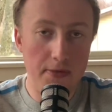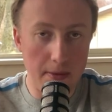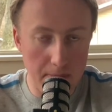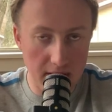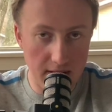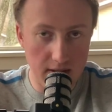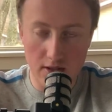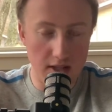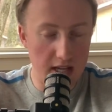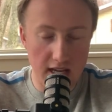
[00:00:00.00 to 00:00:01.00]
the Bill
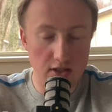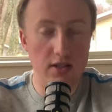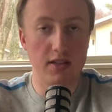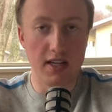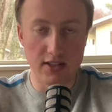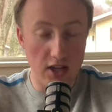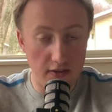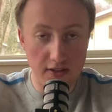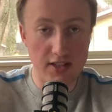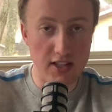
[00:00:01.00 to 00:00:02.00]
or the uh, the uh,
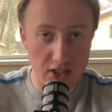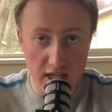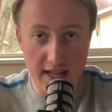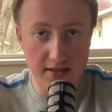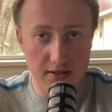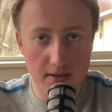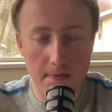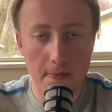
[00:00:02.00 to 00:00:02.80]
Dolphins and the Jets